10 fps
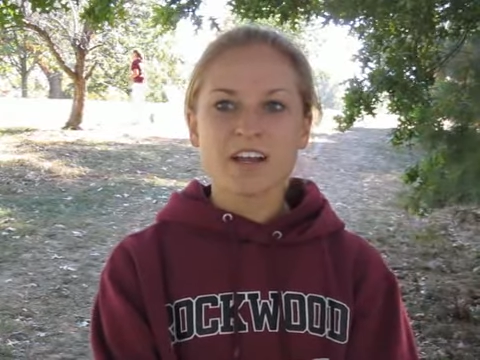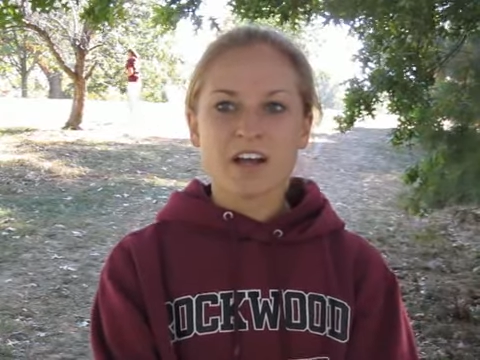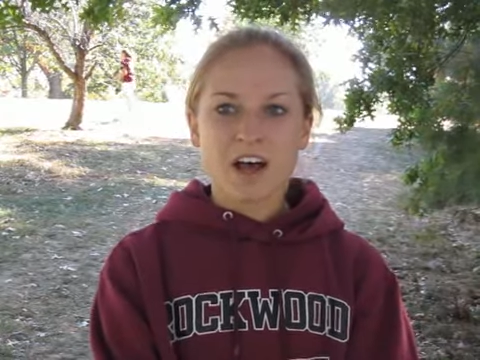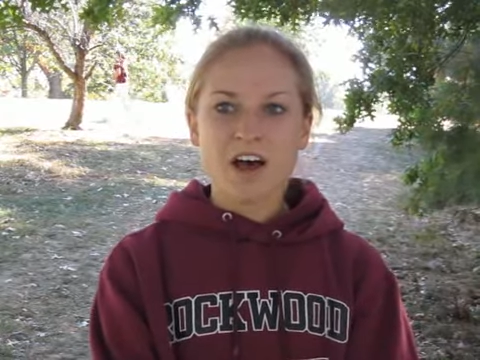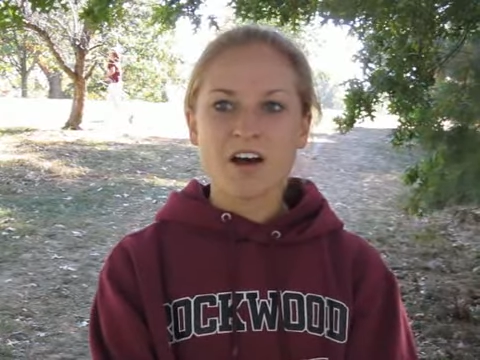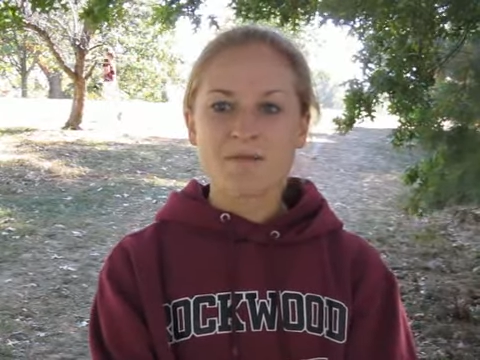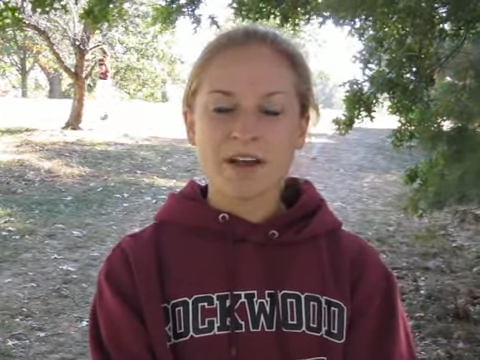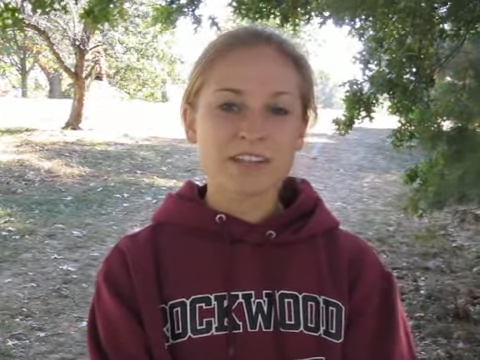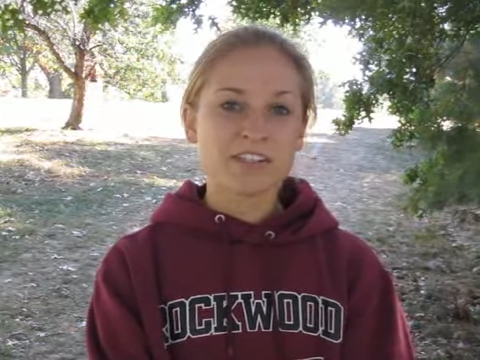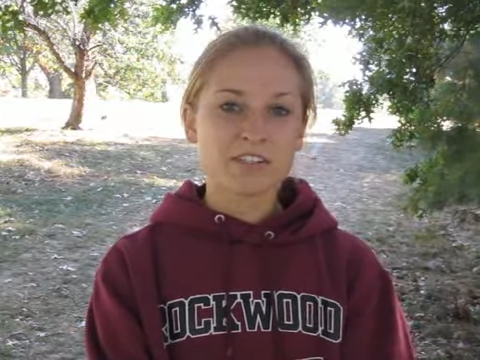Yeah. Um,
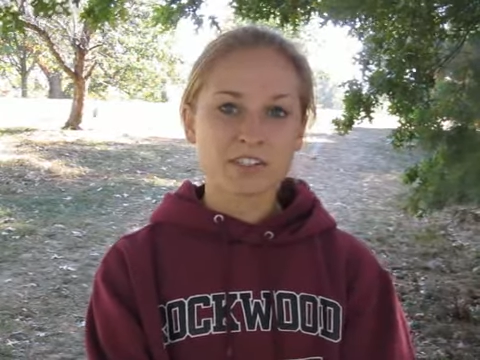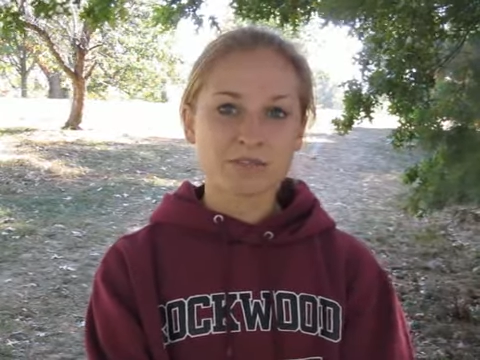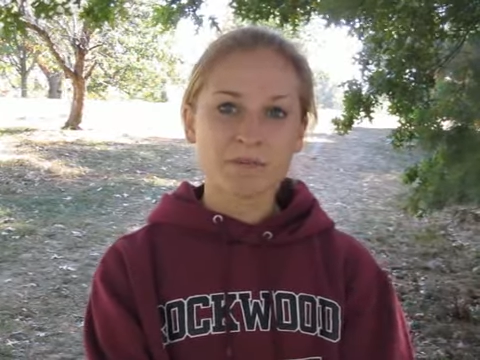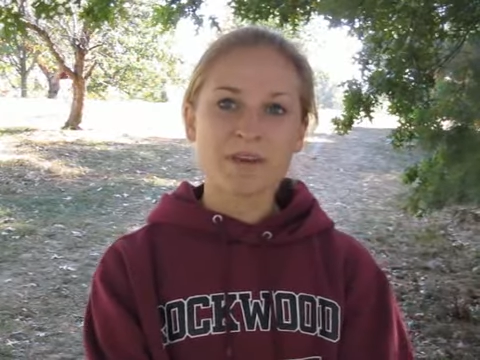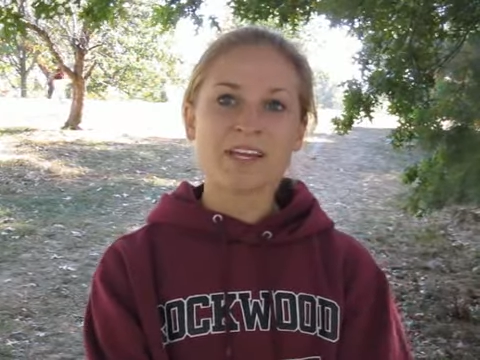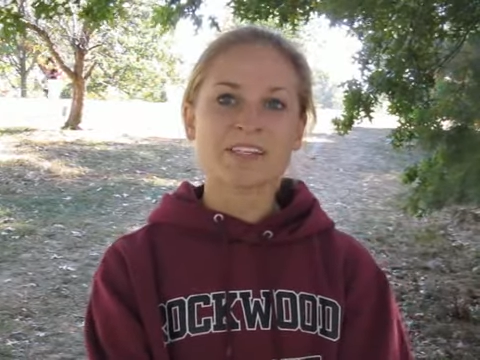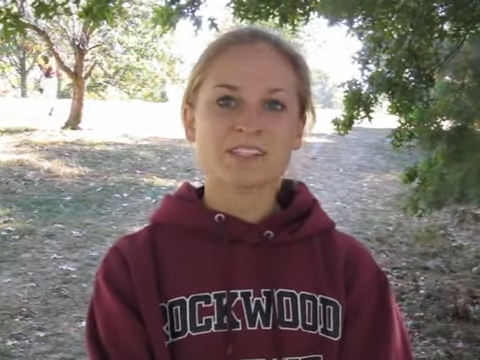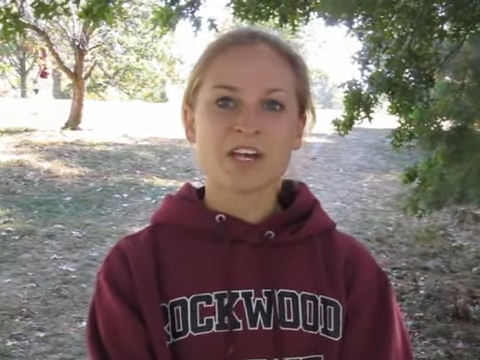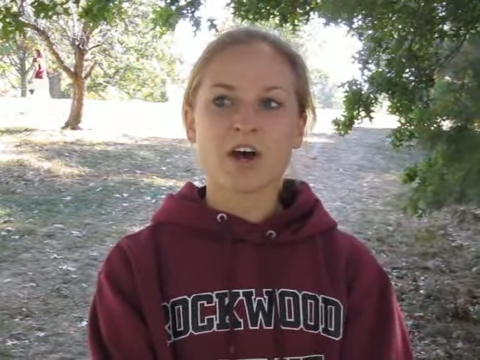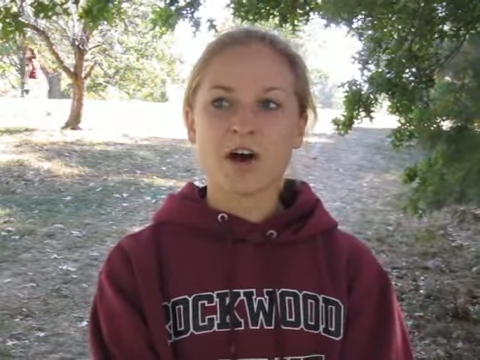I do swimming.
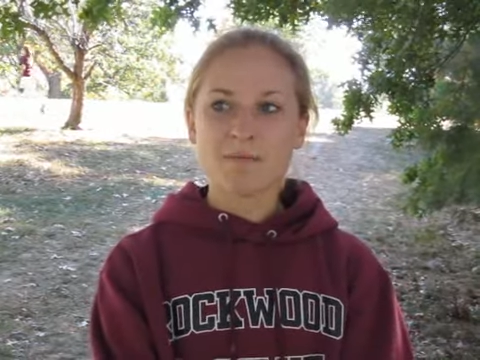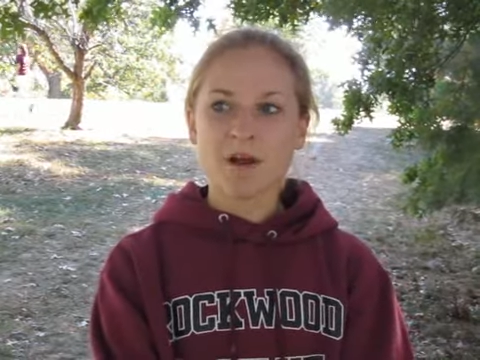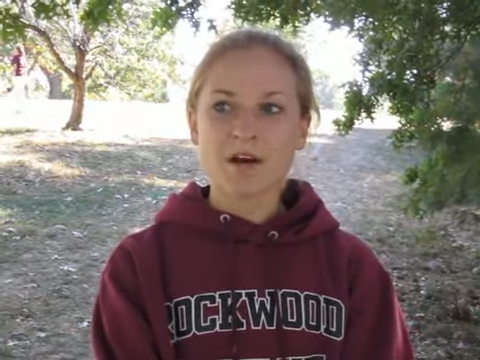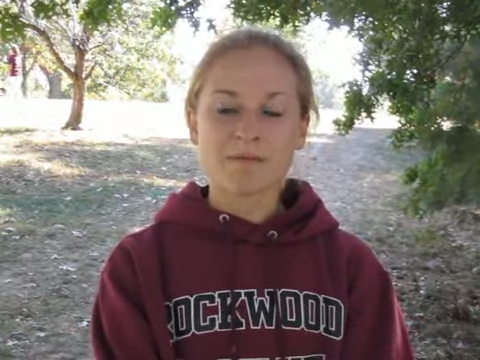So oh, okay.